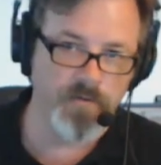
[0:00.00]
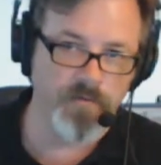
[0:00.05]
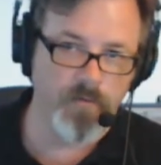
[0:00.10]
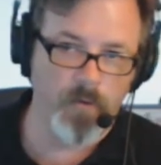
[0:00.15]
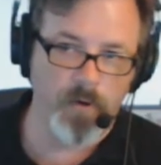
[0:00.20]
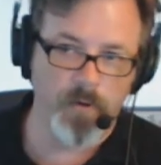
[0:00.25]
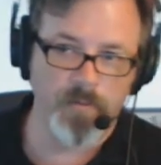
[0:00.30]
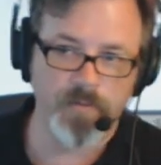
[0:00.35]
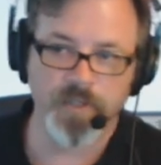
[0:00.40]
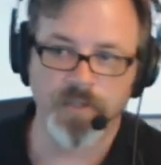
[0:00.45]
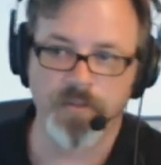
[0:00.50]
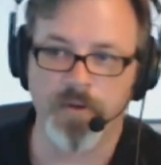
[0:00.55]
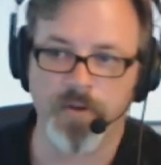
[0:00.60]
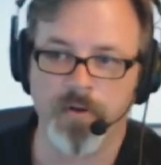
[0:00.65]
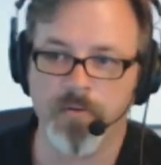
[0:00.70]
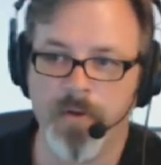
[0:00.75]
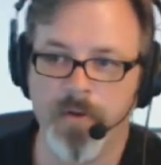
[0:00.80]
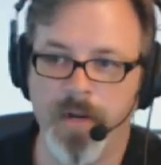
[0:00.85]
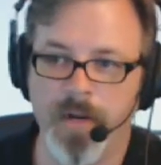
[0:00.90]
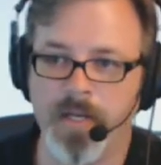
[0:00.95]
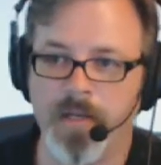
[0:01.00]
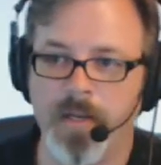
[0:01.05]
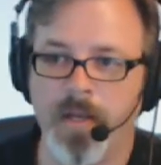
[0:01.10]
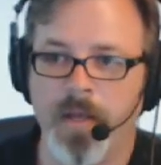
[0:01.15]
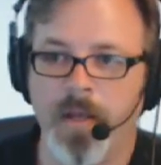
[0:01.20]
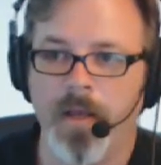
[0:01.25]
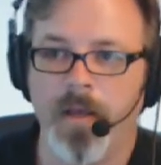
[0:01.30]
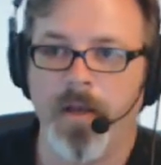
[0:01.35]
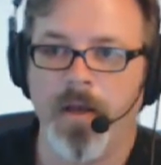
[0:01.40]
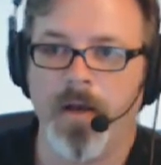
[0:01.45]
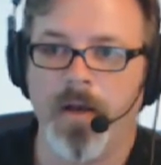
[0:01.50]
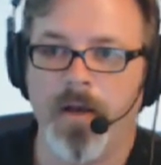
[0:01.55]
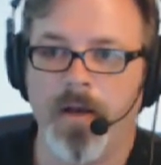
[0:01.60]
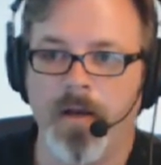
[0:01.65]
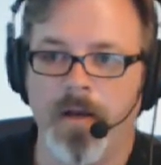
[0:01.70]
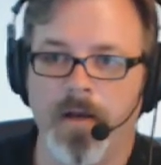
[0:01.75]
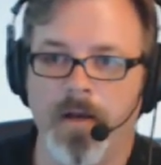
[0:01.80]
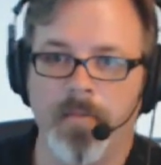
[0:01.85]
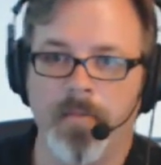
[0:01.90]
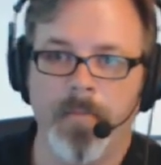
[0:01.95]
Forums. There's a great
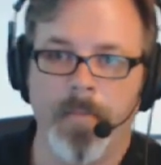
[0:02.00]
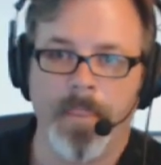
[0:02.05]
uh,